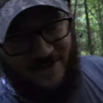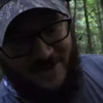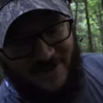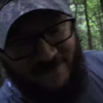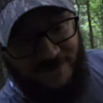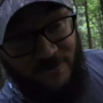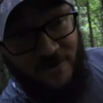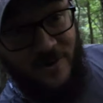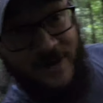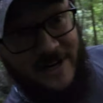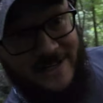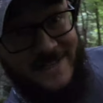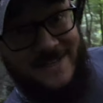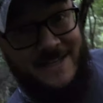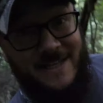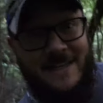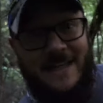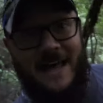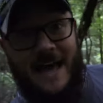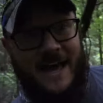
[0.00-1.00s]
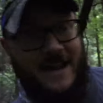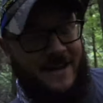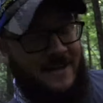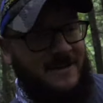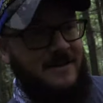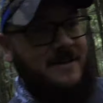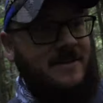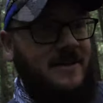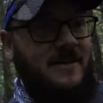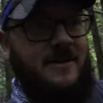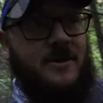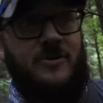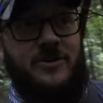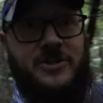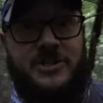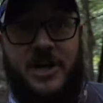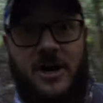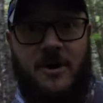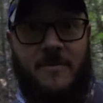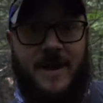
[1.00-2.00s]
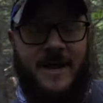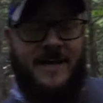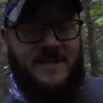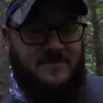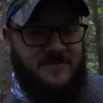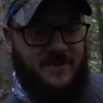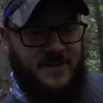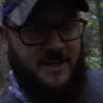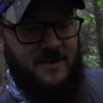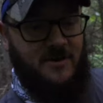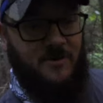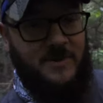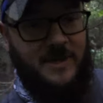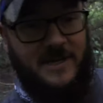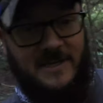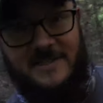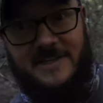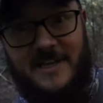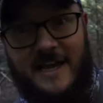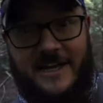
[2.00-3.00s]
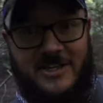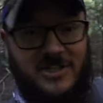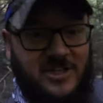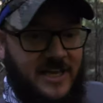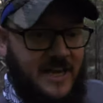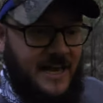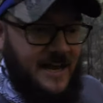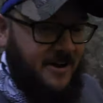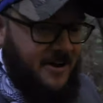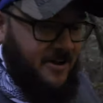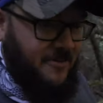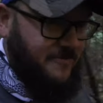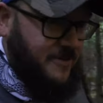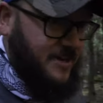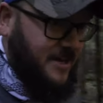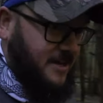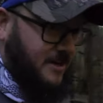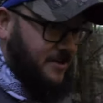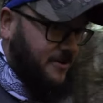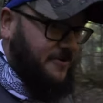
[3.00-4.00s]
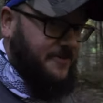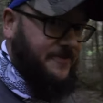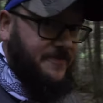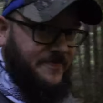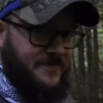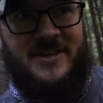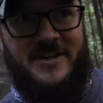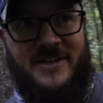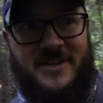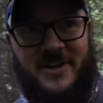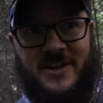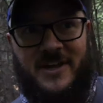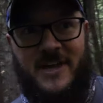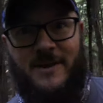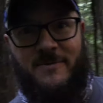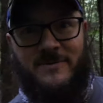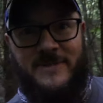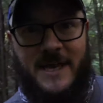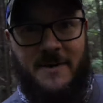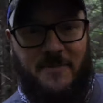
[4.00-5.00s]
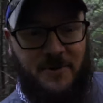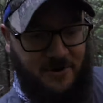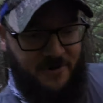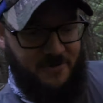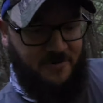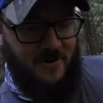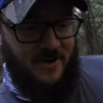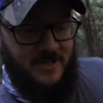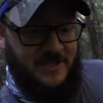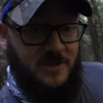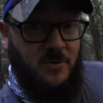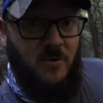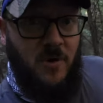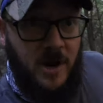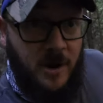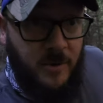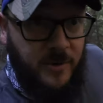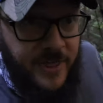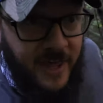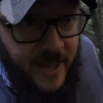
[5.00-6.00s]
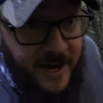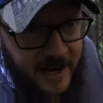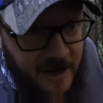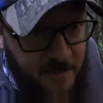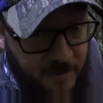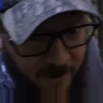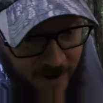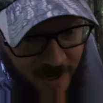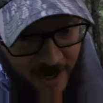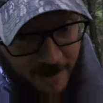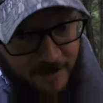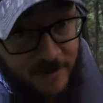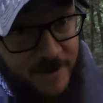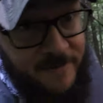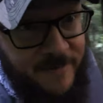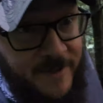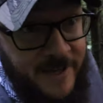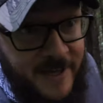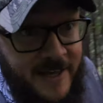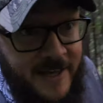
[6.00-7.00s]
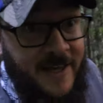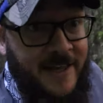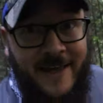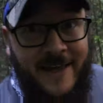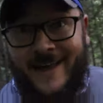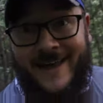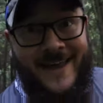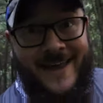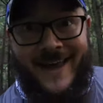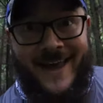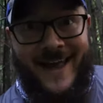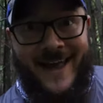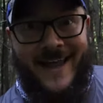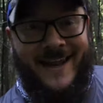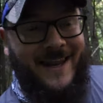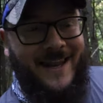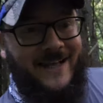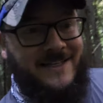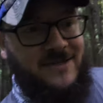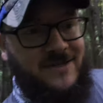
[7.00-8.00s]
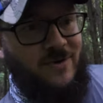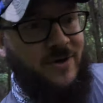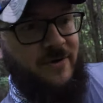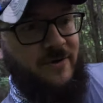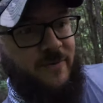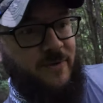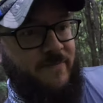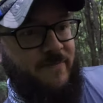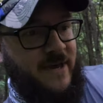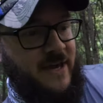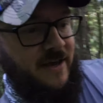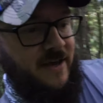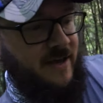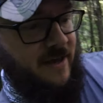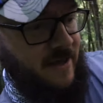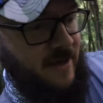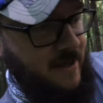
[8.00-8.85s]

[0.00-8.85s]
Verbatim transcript: If you want to see that, go to Jeremiah's video because he actually got it on video. He was able to cross the water without any problem. Not so good with me.